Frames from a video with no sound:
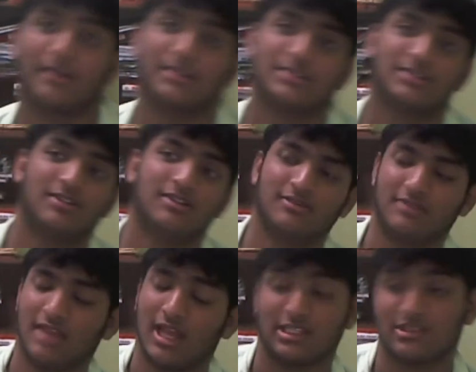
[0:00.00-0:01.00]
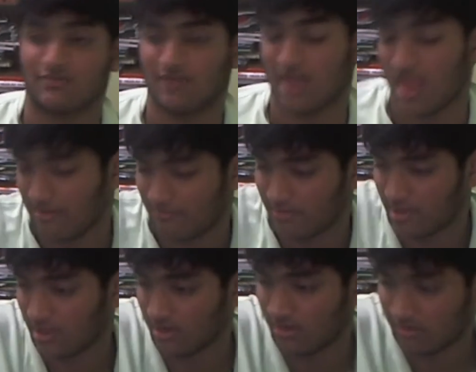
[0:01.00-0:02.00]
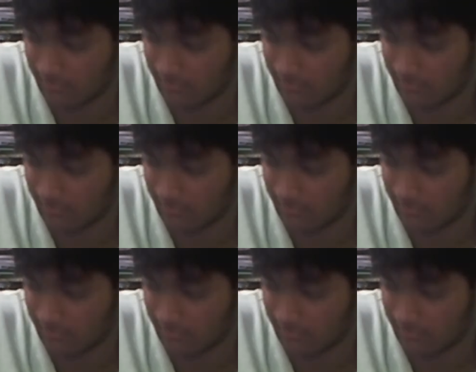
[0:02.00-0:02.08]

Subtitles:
so that's what happened.